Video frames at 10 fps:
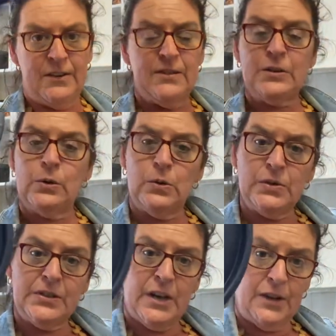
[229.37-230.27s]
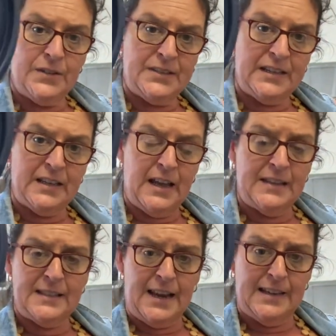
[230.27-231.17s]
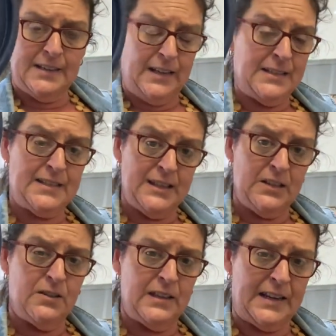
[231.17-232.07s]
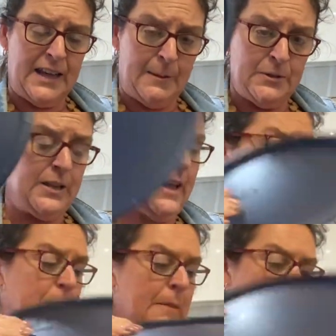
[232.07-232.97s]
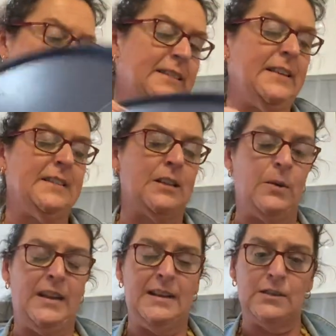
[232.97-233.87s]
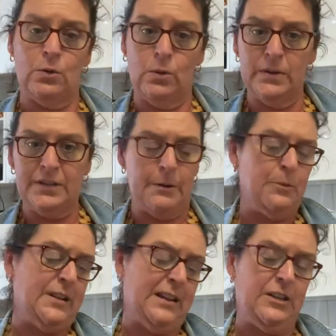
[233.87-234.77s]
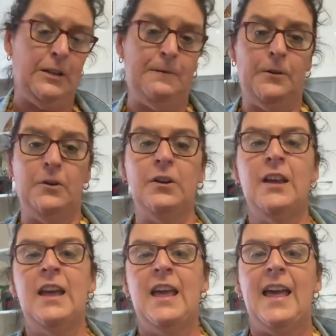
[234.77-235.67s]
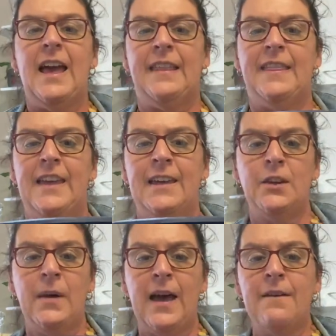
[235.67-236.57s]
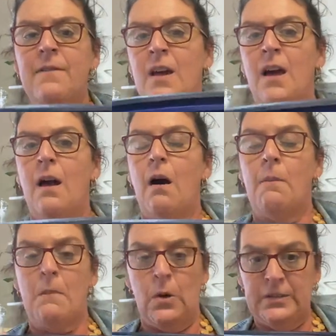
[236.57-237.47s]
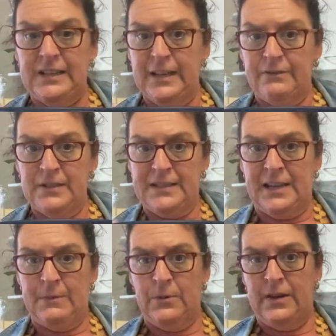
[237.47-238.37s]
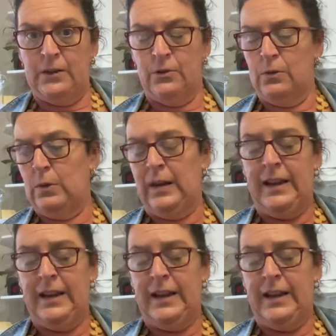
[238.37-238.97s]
is also steel encapsulated by plastic, so it is also protecting your food. And there you have a multi-level steamer in your